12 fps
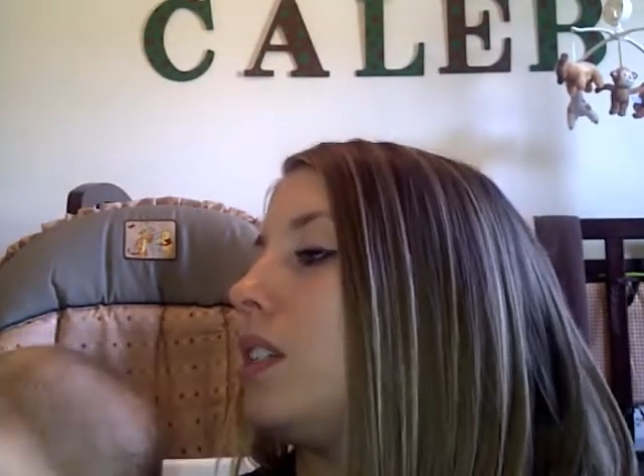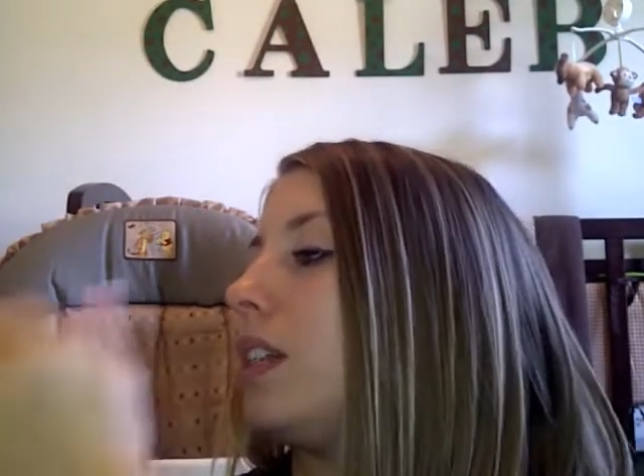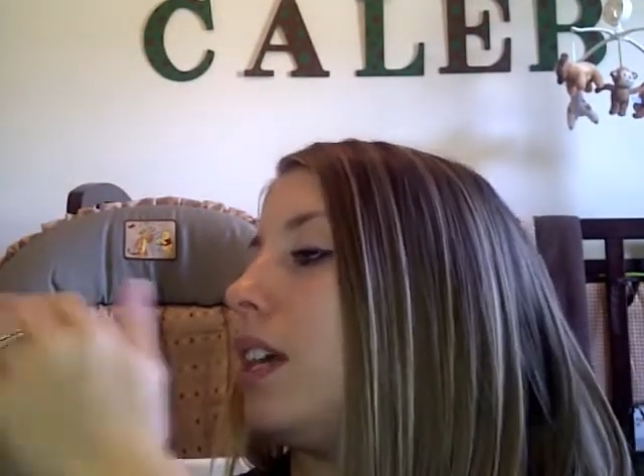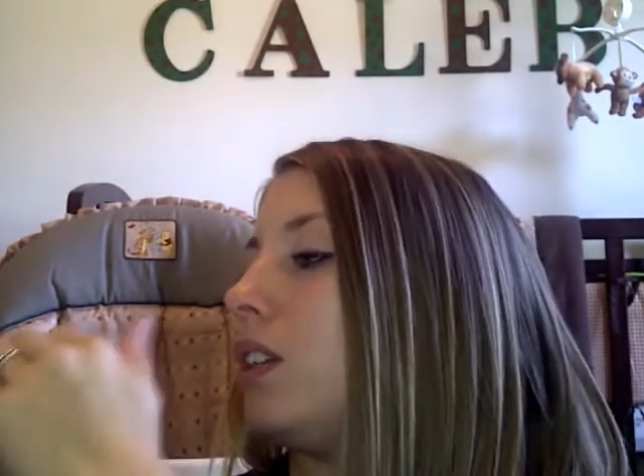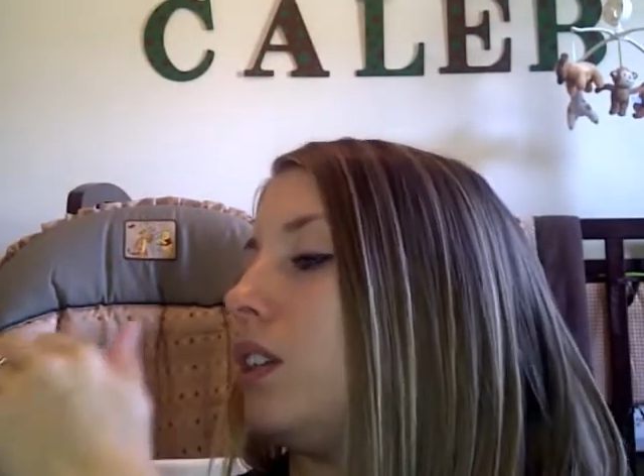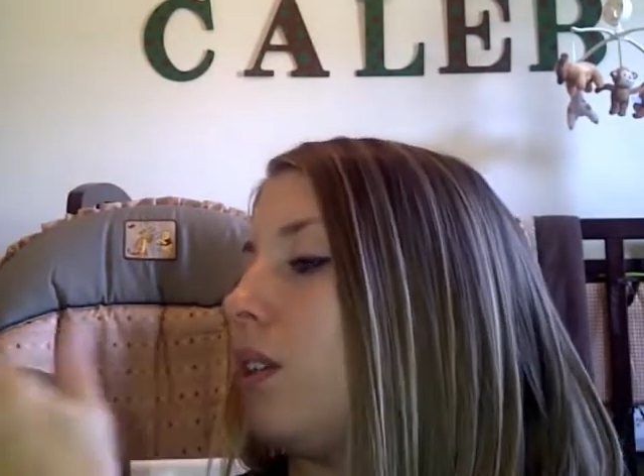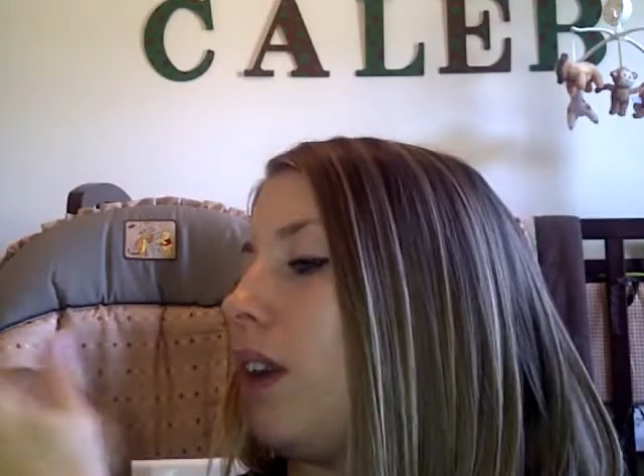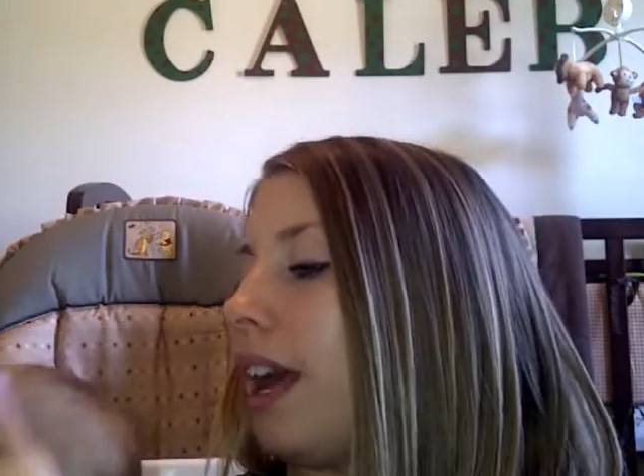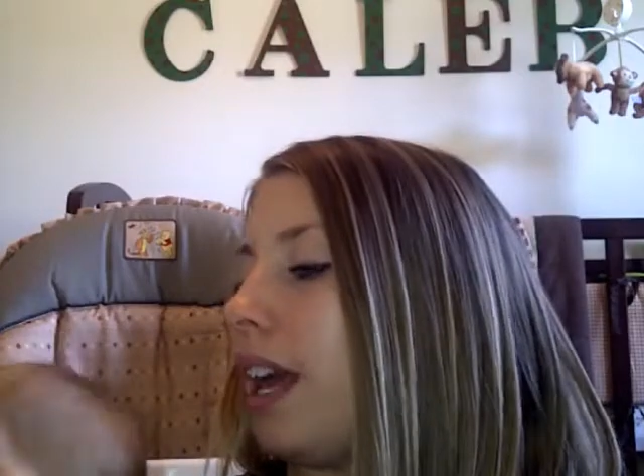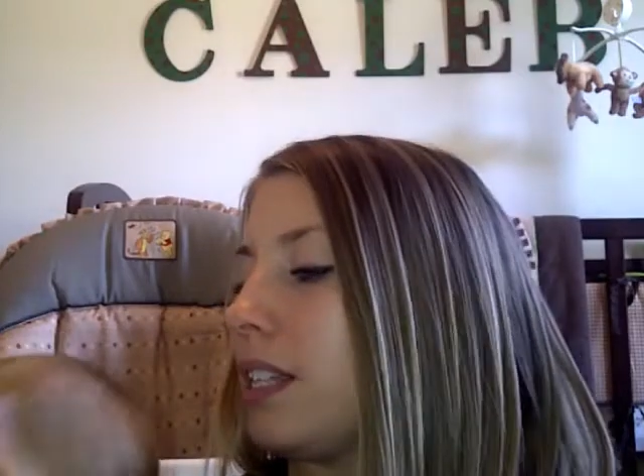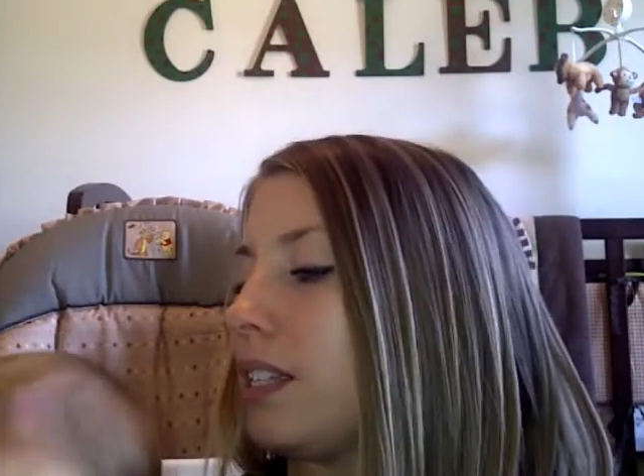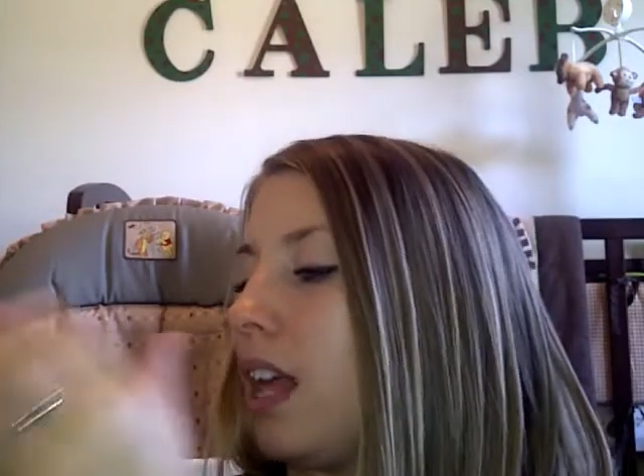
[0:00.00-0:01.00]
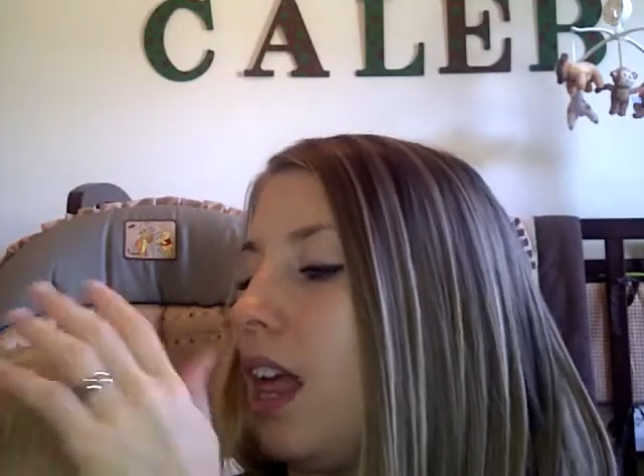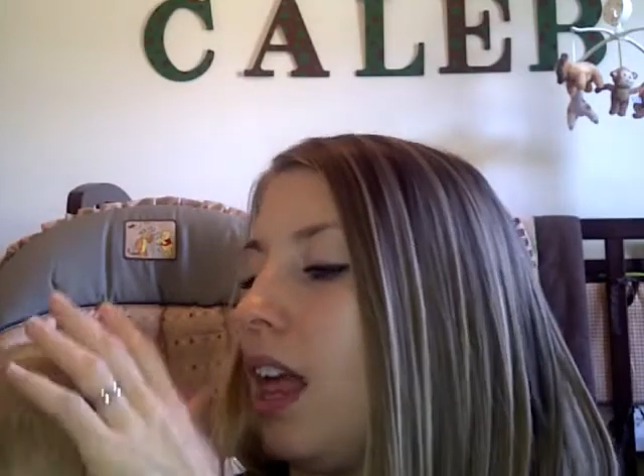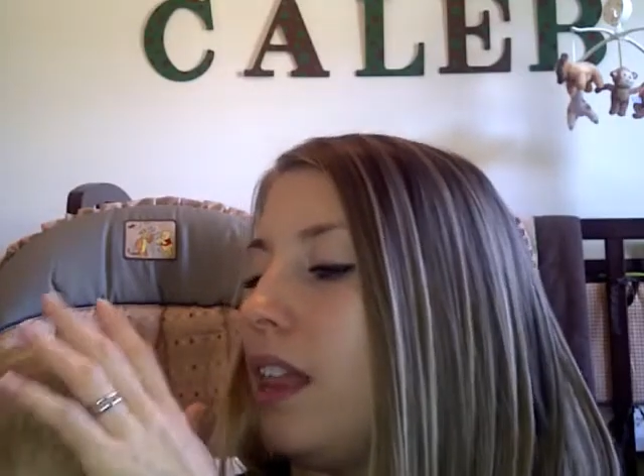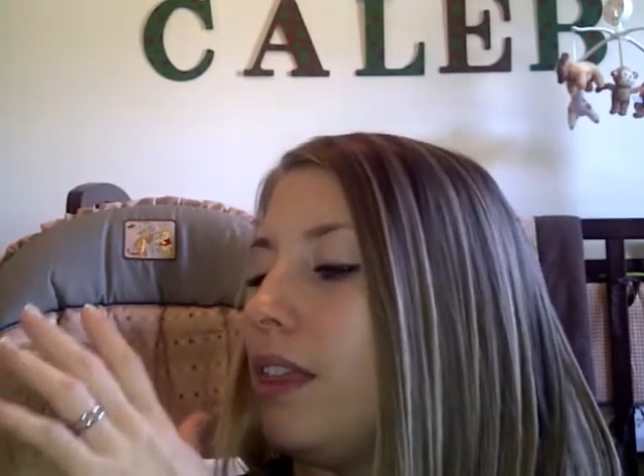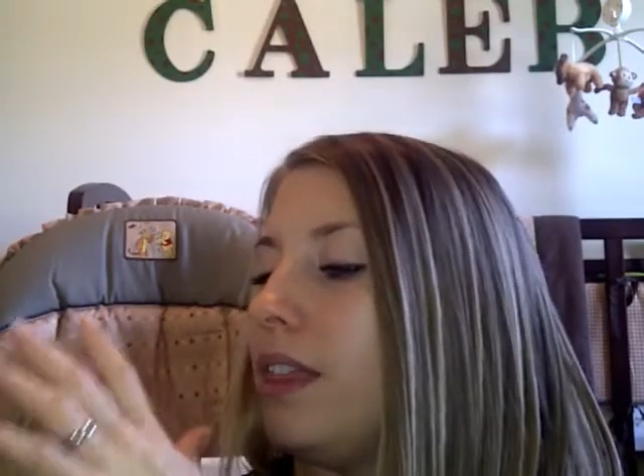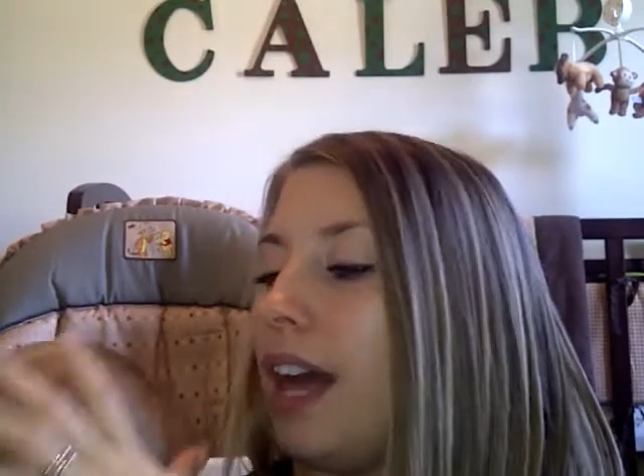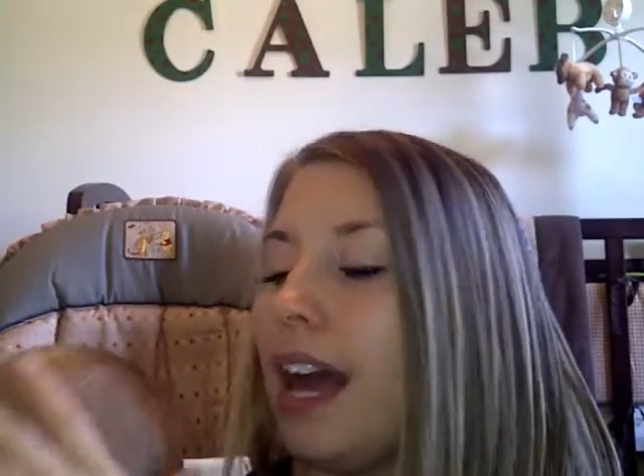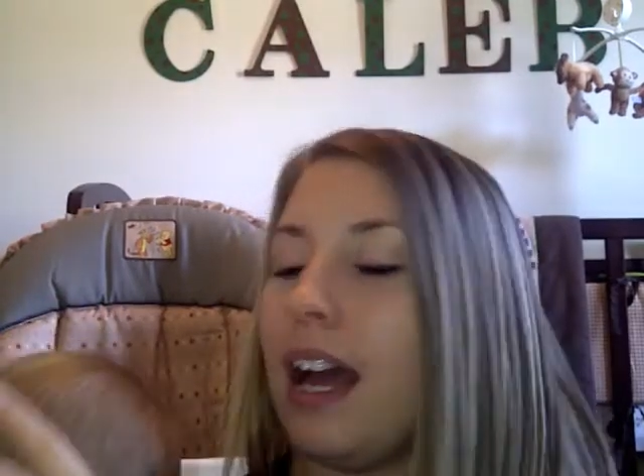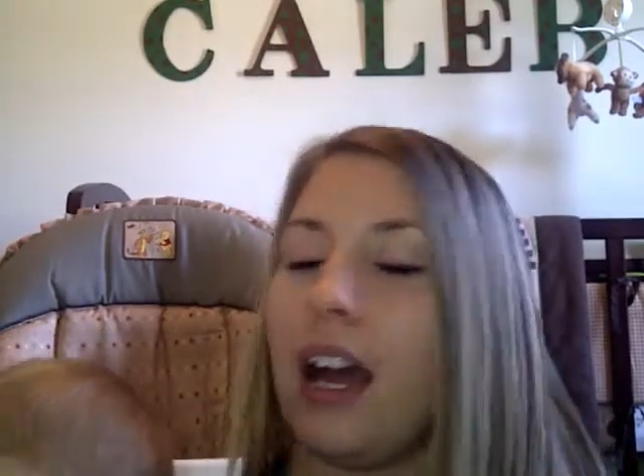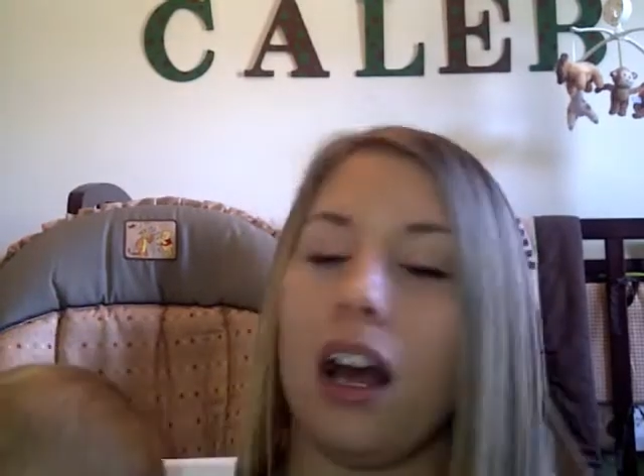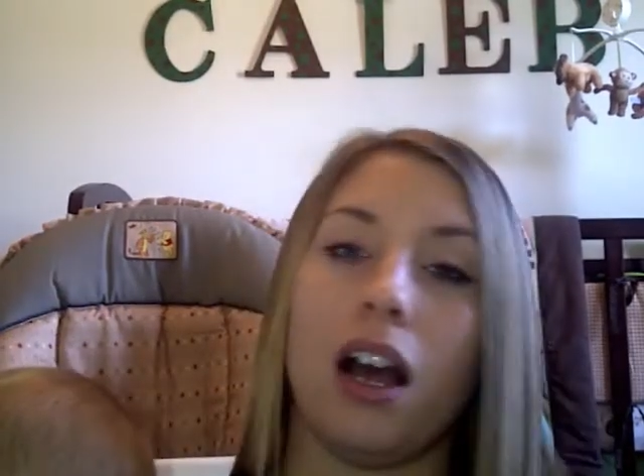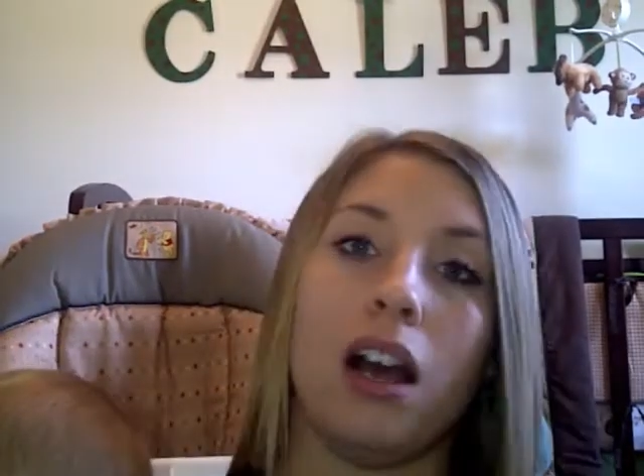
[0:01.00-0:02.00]
to tell you guys
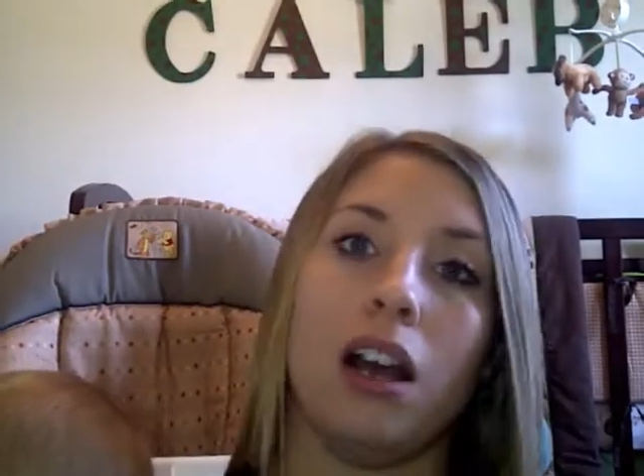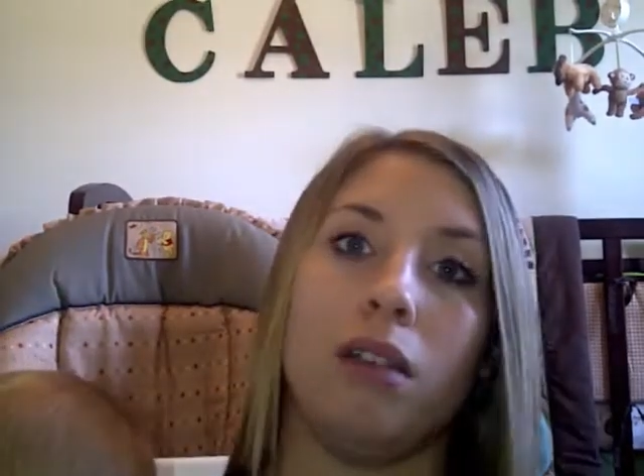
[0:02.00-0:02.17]
that